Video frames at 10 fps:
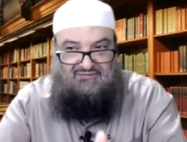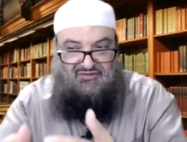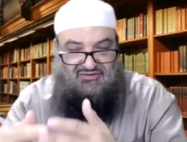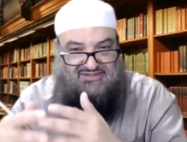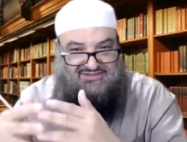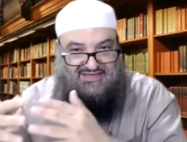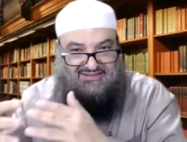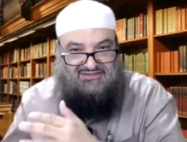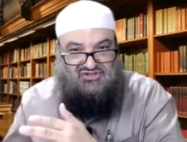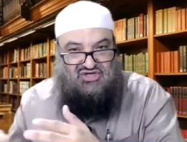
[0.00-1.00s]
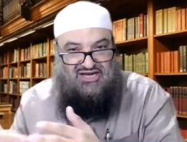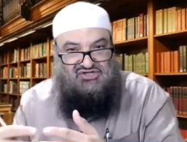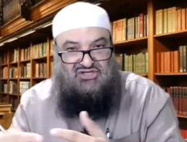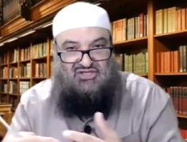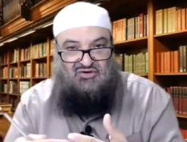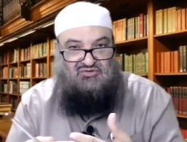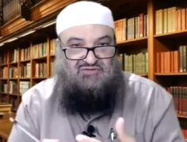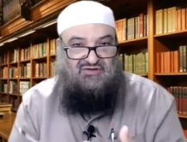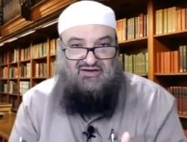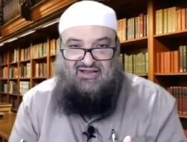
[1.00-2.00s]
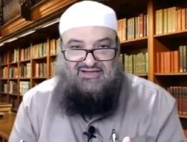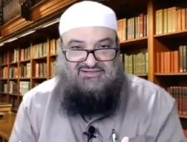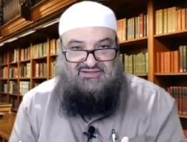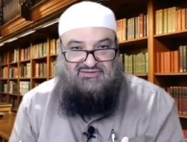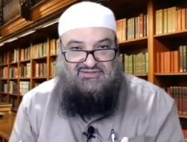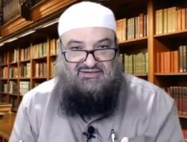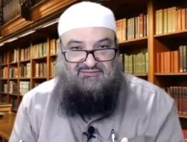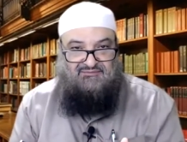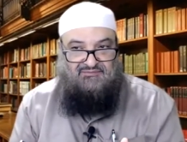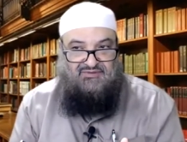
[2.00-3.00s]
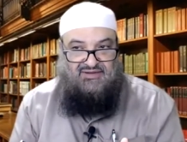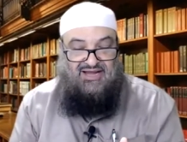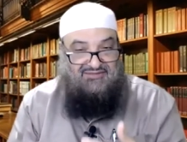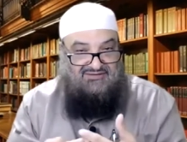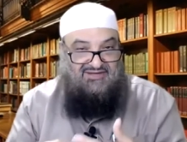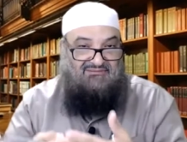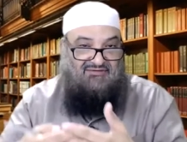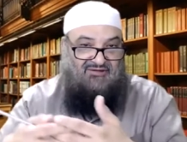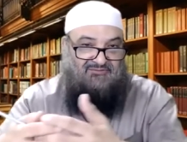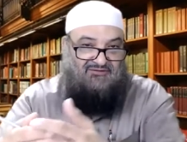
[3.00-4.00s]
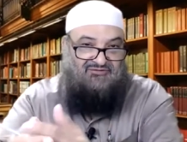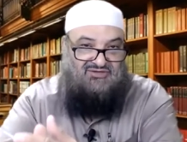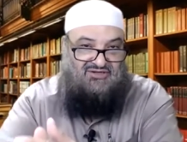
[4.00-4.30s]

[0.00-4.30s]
Because they started changing the laws of Allah Azza wa Jal at the time of the Prophet